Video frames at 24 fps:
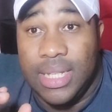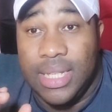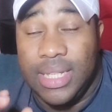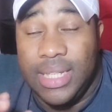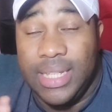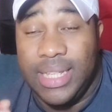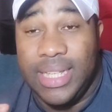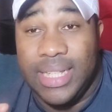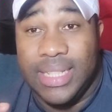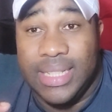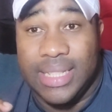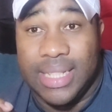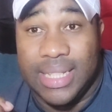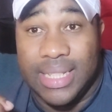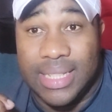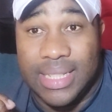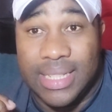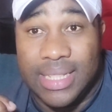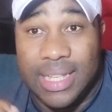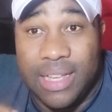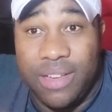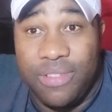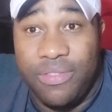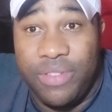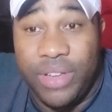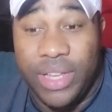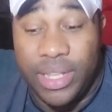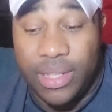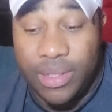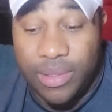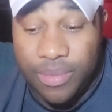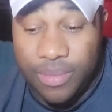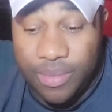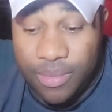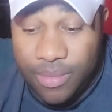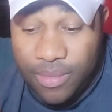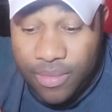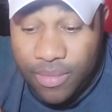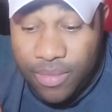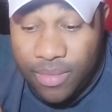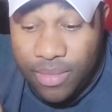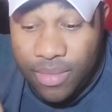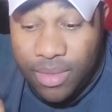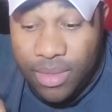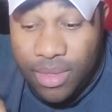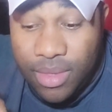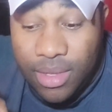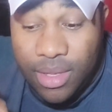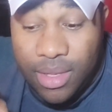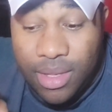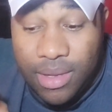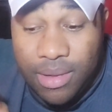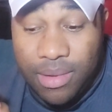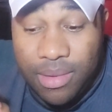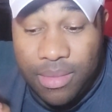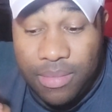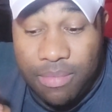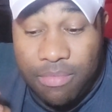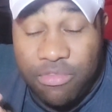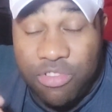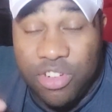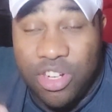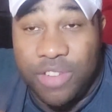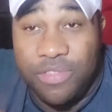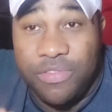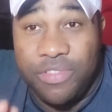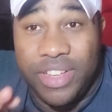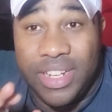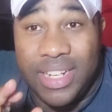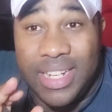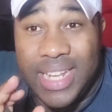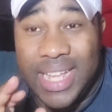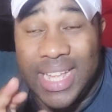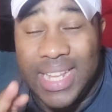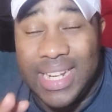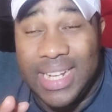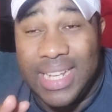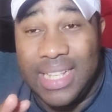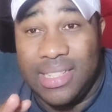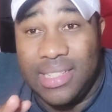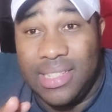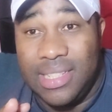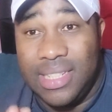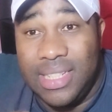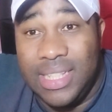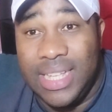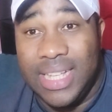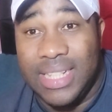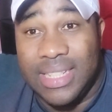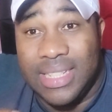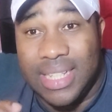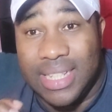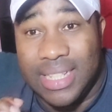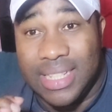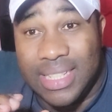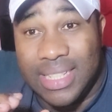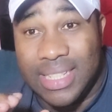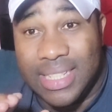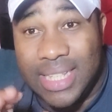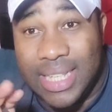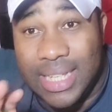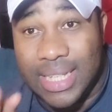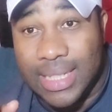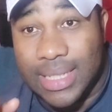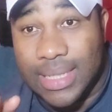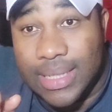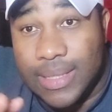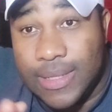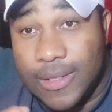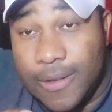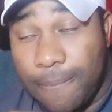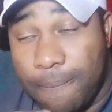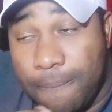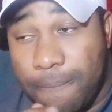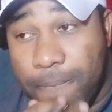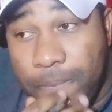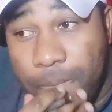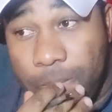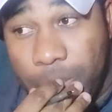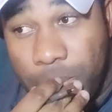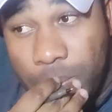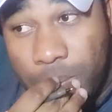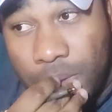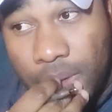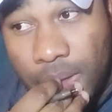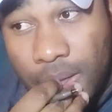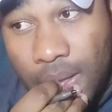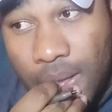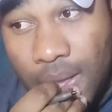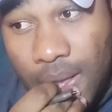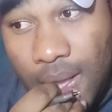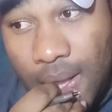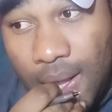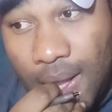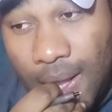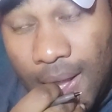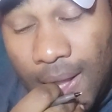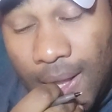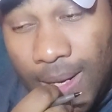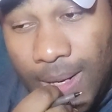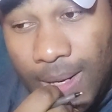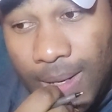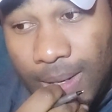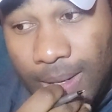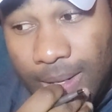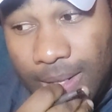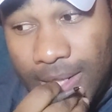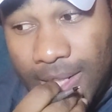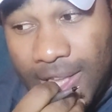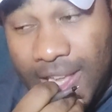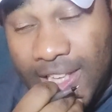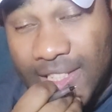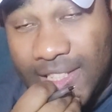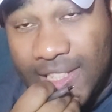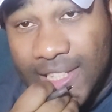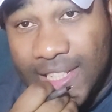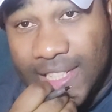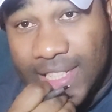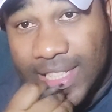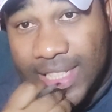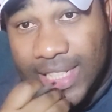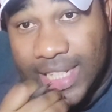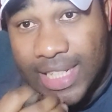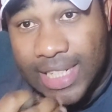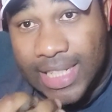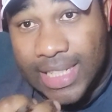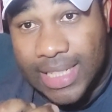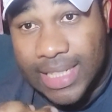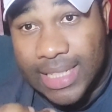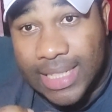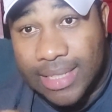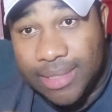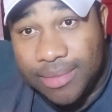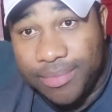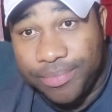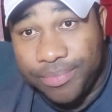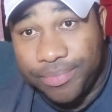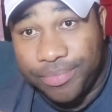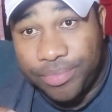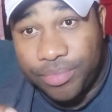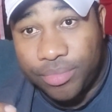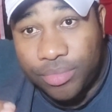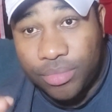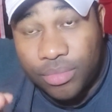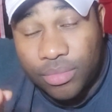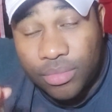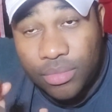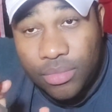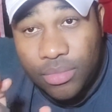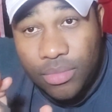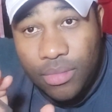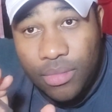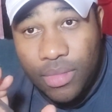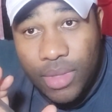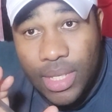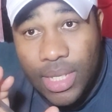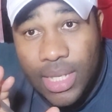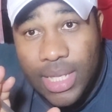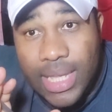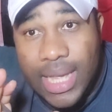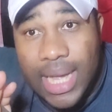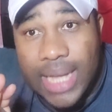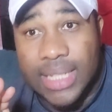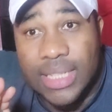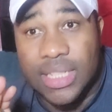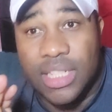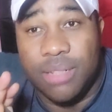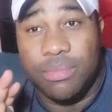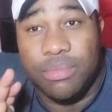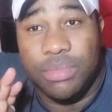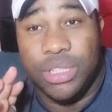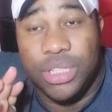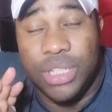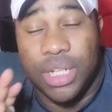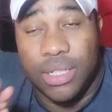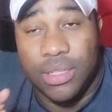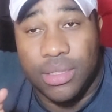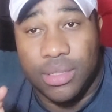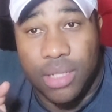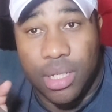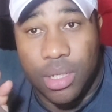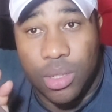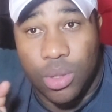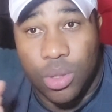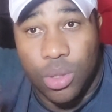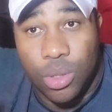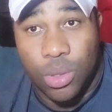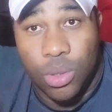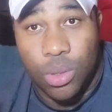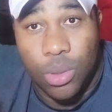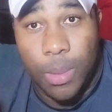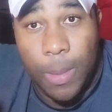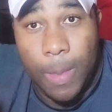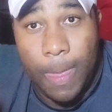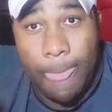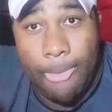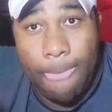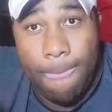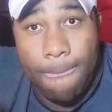He gets a 7. Bruno Fernandes, he gets a 6. And he gets a 6. He has some shots on goal.